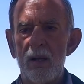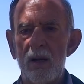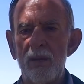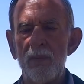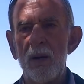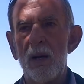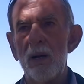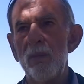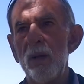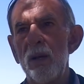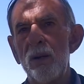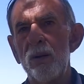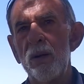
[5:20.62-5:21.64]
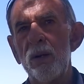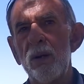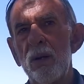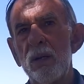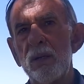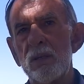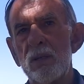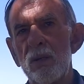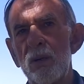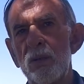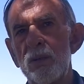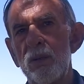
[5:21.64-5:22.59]
I'm under a
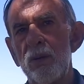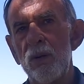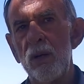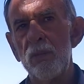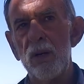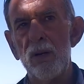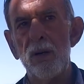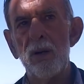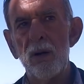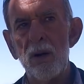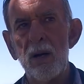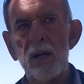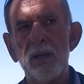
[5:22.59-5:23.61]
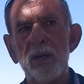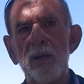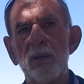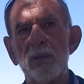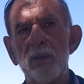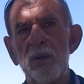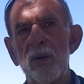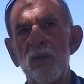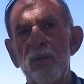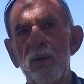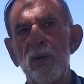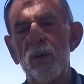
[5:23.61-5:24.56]
non-disclosure agreement not to use my
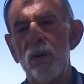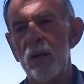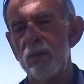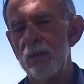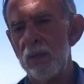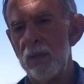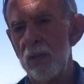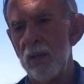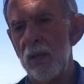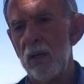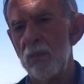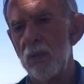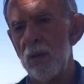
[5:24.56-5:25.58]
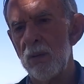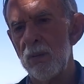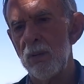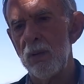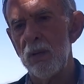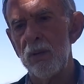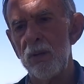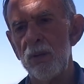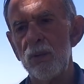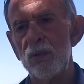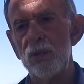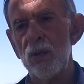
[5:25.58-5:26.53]
own photographs until they come out with the
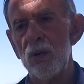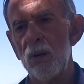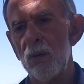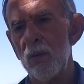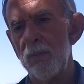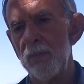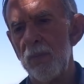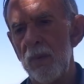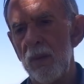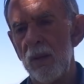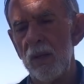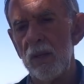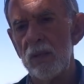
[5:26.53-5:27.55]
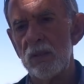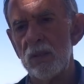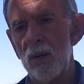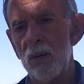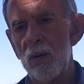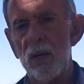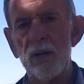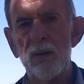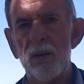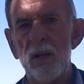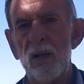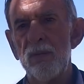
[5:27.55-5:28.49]
new show. So I
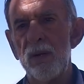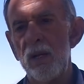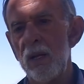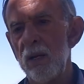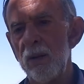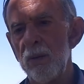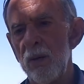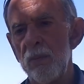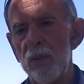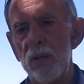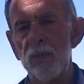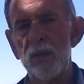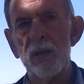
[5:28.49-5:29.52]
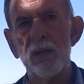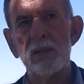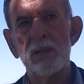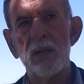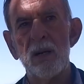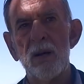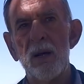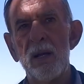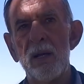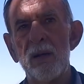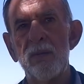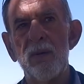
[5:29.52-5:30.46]
don't have any anyway, but it's
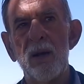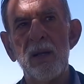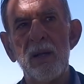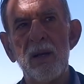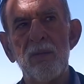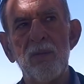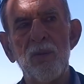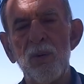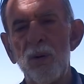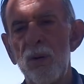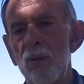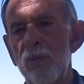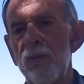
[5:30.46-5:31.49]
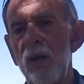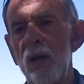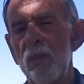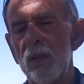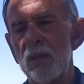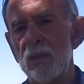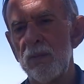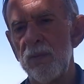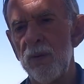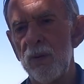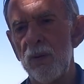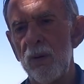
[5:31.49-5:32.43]
I have world famous
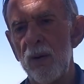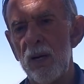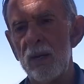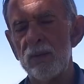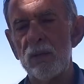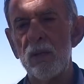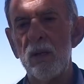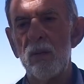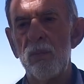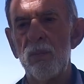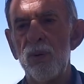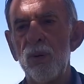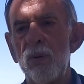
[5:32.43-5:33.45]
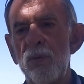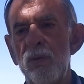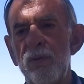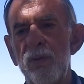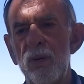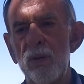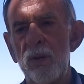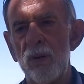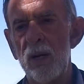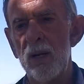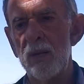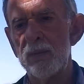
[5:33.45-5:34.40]
photographs, proven
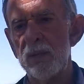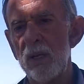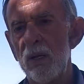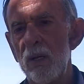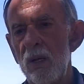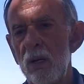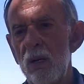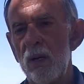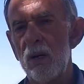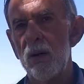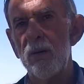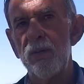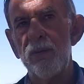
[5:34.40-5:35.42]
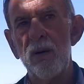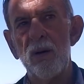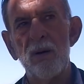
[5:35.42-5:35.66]
photographs of